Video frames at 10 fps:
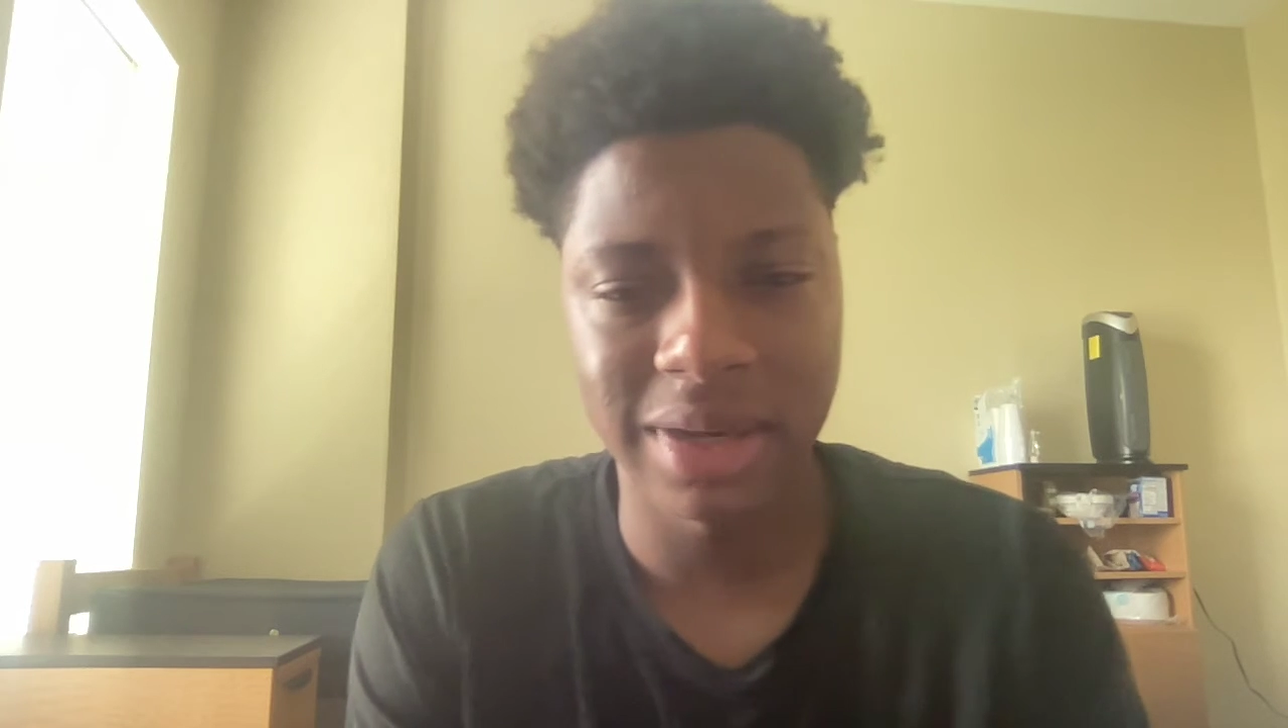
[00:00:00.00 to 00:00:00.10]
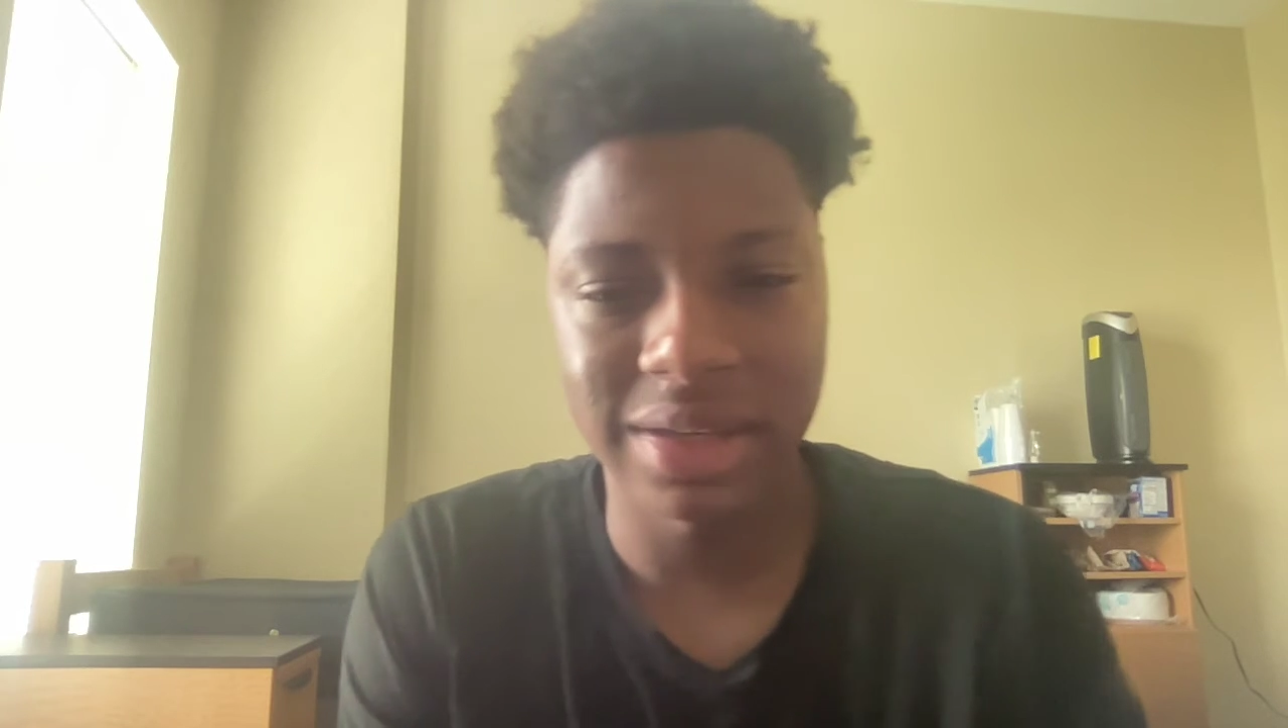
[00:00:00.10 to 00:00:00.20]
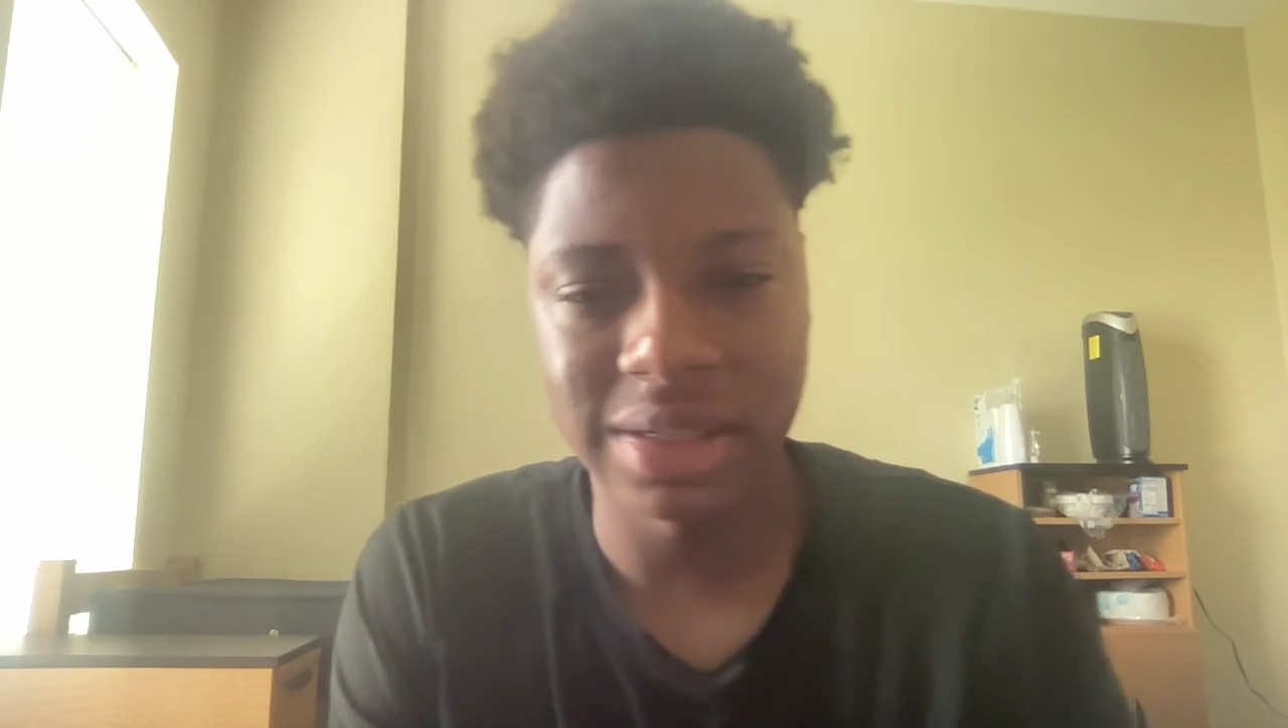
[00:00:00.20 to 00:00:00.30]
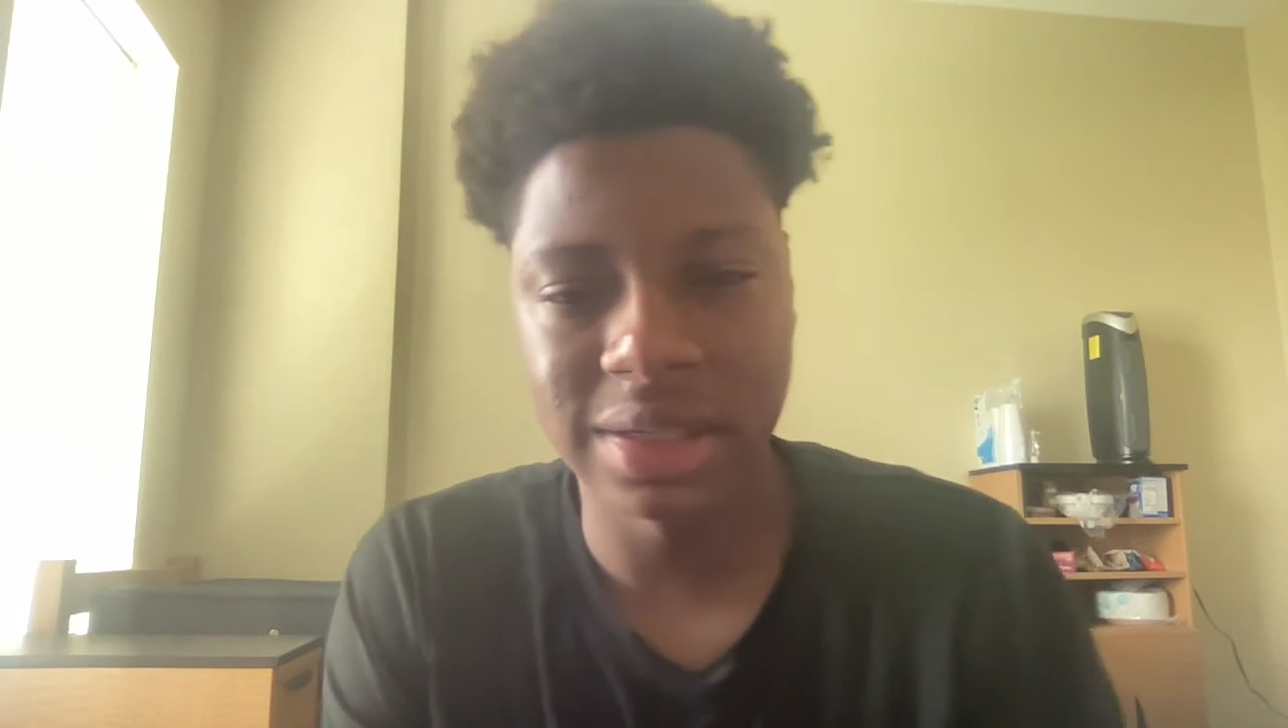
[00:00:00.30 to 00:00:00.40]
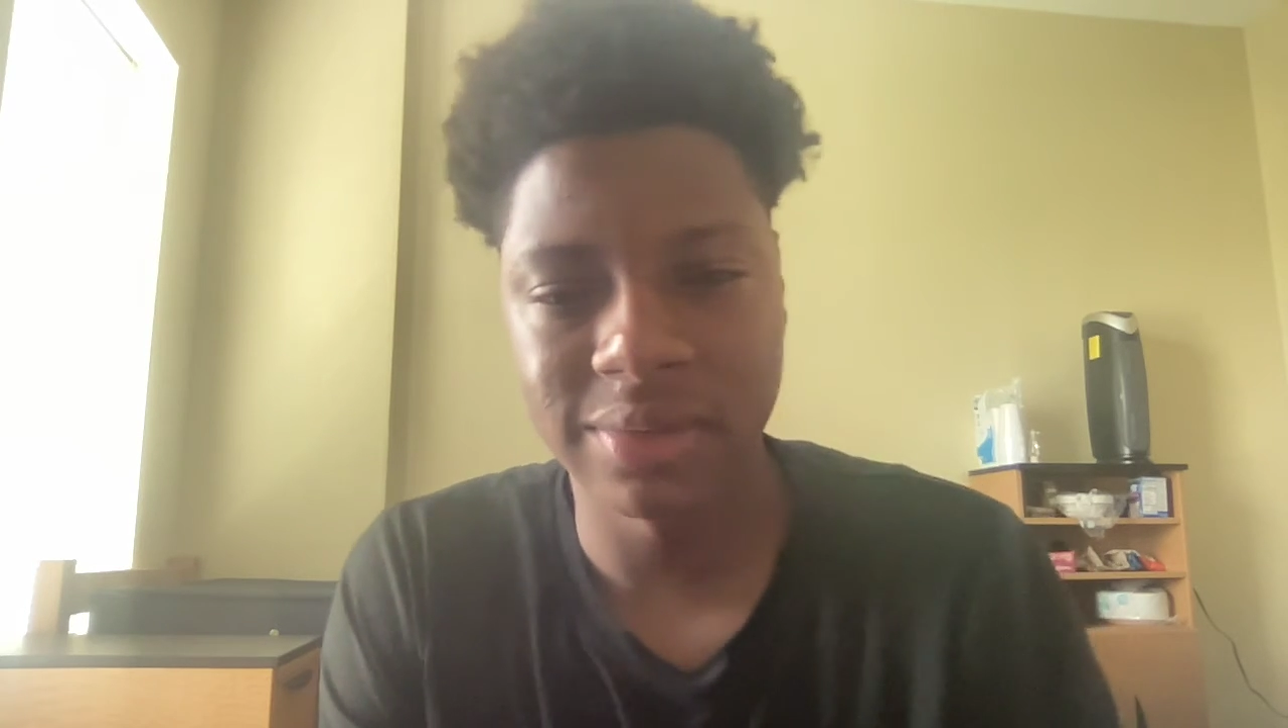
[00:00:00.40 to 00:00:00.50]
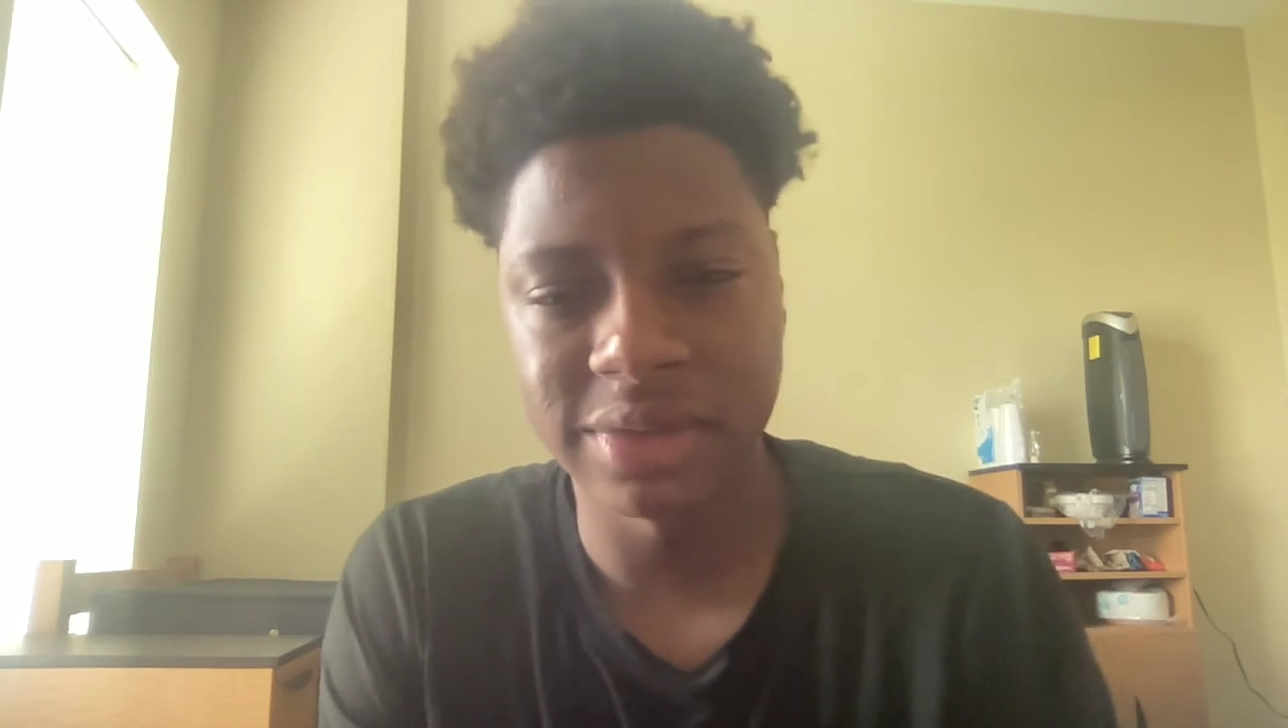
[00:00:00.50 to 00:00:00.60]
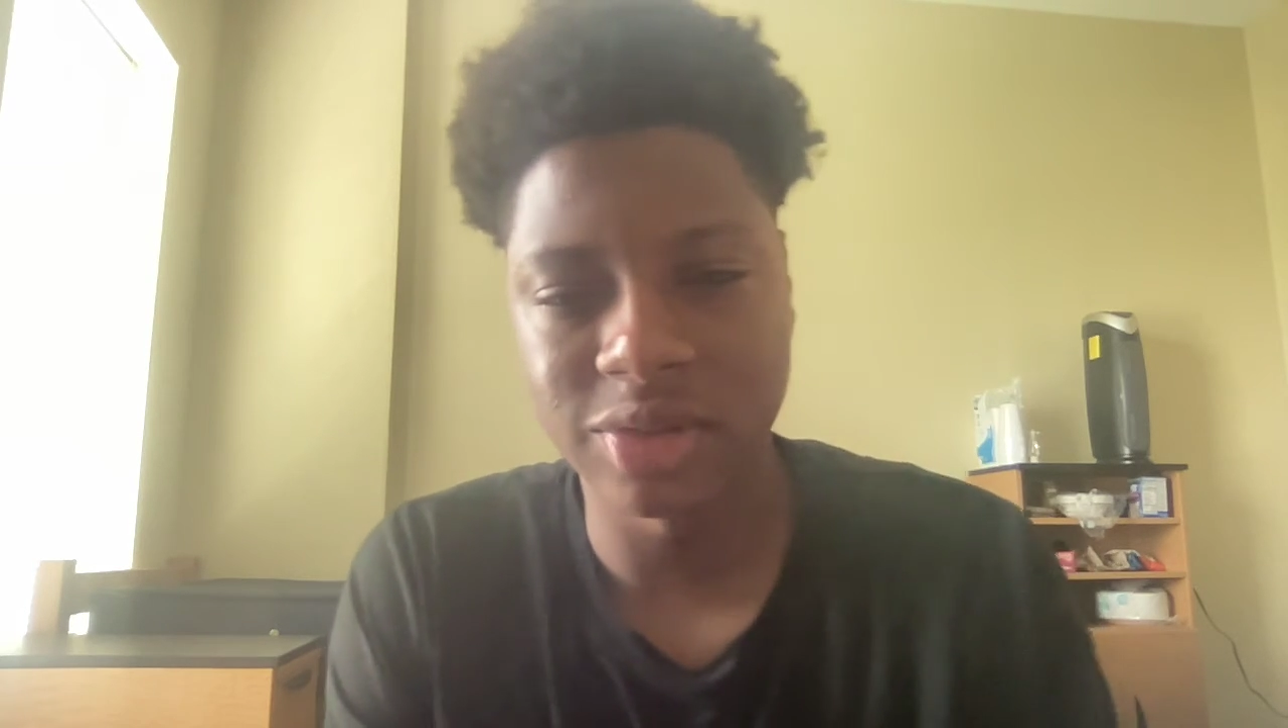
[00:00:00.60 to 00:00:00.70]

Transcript: my love